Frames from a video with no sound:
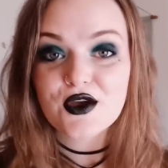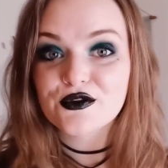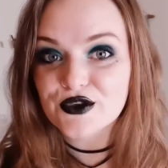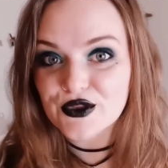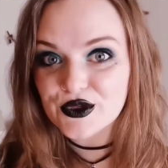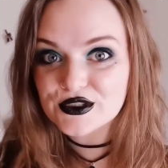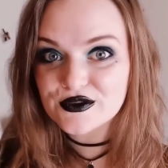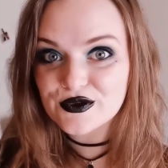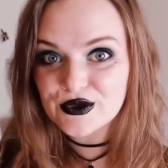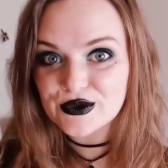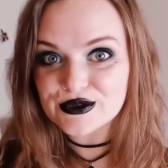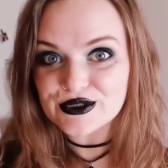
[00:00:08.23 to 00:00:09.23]
For those of
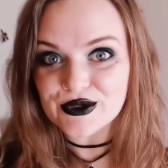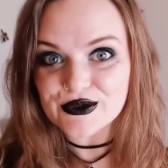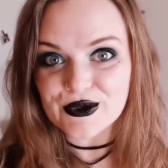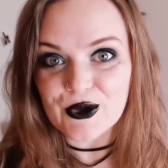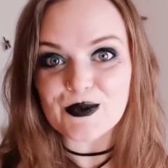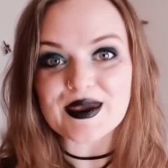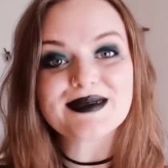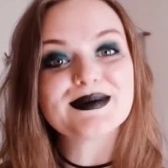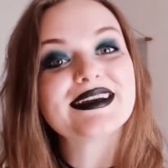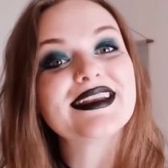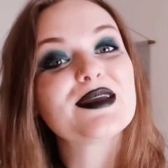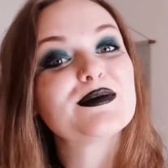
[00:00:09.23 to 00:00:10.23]
you who don't know me,
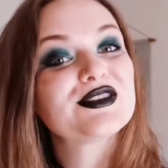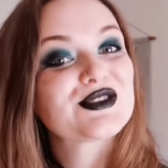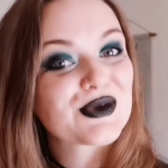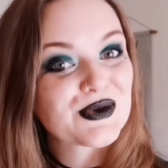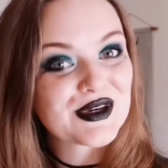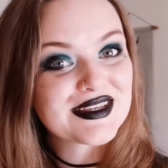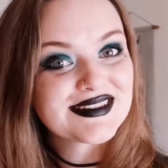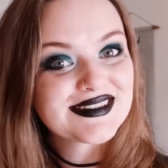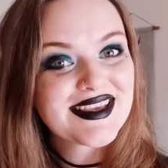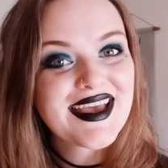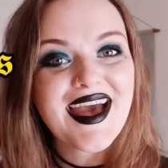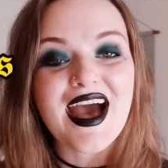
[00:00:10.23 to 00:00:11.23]
my name is
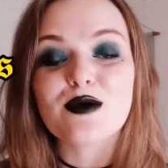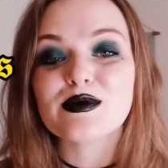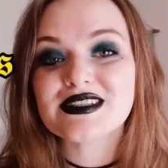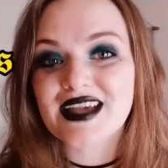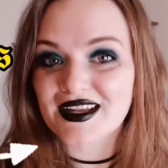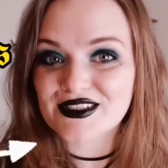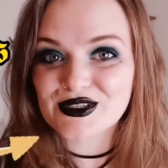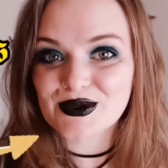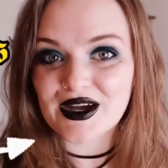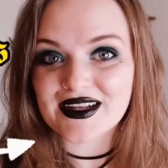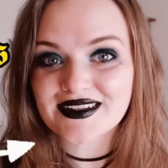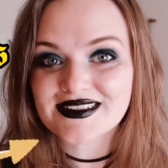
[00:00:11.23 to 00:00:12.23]
Chris. I'm a tattoo
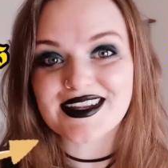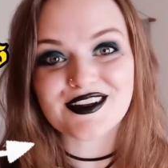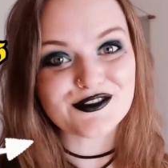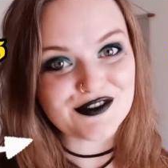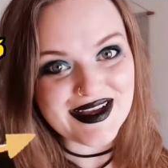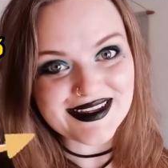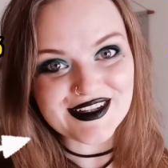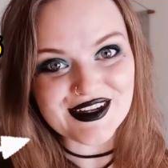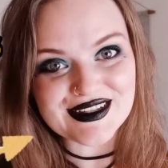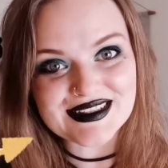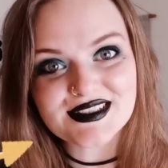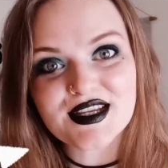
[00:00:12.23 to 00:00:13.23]
artist and a fine
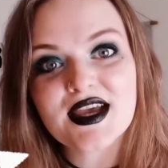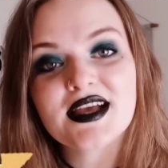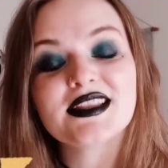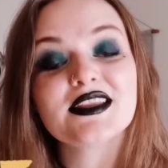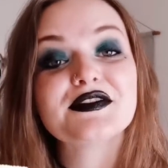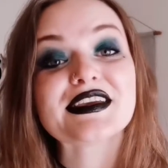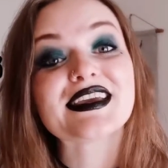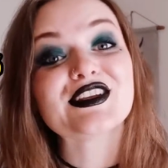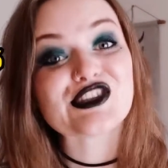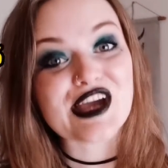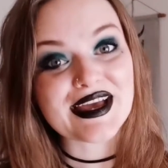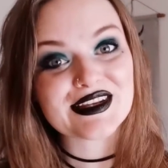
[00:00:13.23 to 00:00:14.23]
artist living
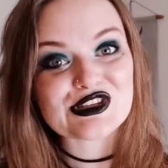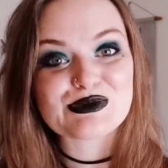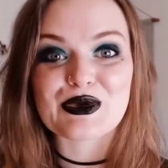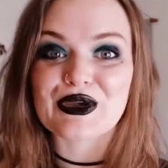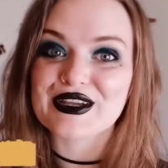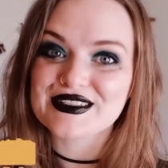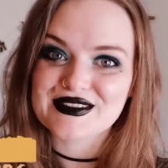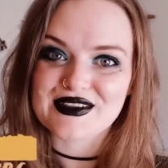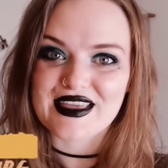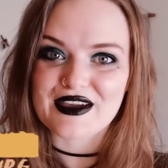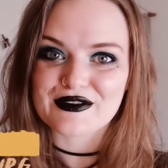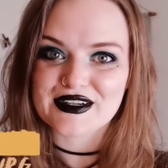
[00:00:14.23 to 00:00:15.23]
in Johannesburg,
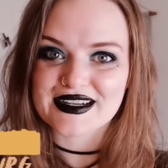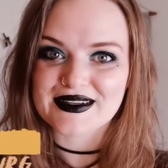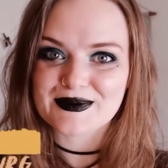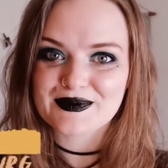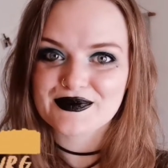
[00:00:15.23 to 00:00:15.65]
South Africa.